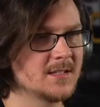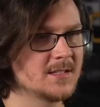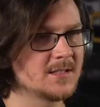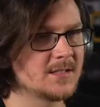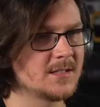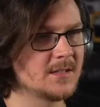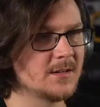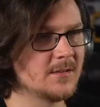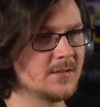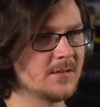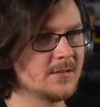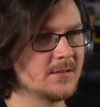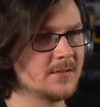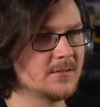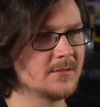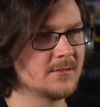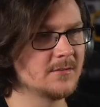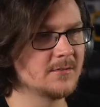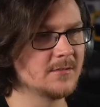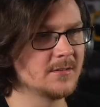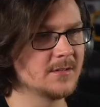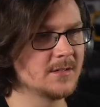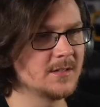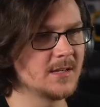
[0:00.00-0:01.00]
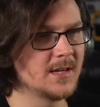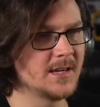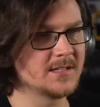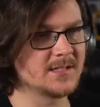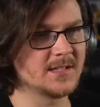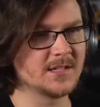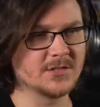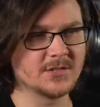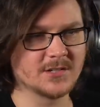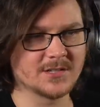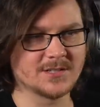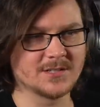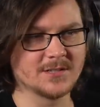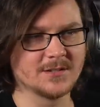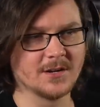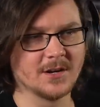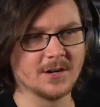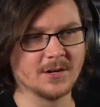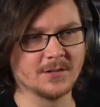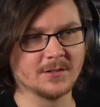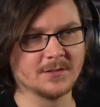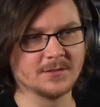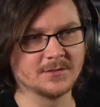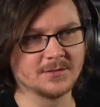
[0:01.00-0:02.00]
So Is he just
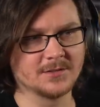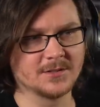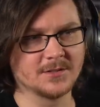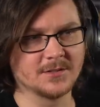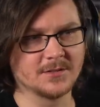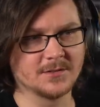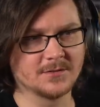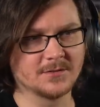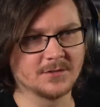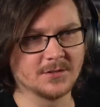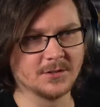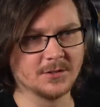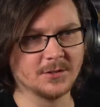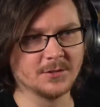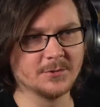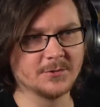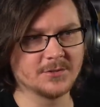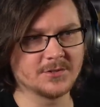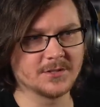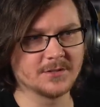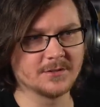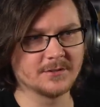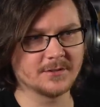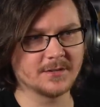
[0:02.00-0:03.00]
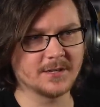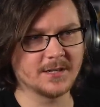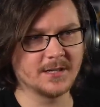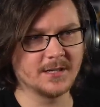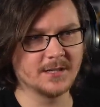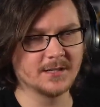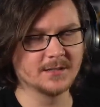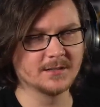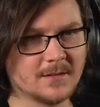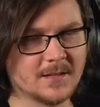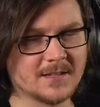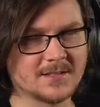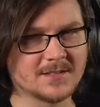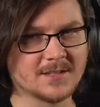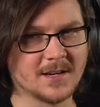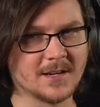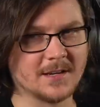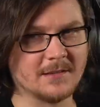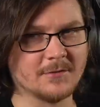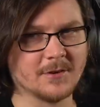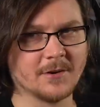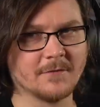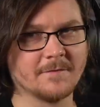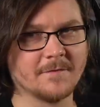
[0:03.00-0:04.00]
delusionary? That's not
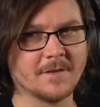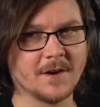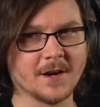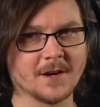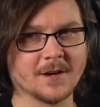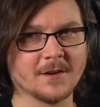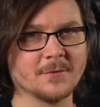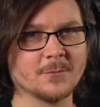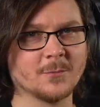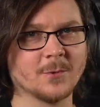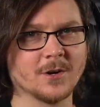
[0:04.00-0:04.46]
even a fucking